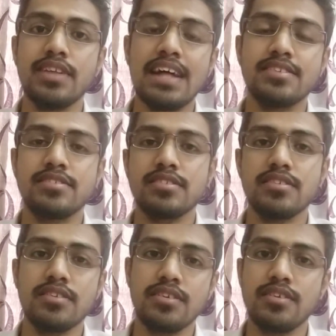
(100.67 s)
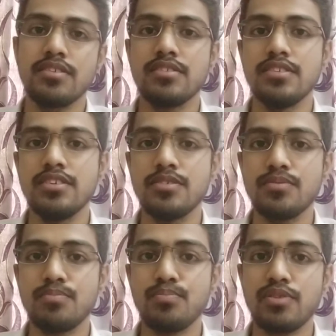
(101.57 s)
That's the
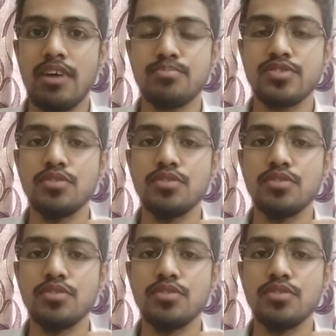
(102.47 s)
perhaps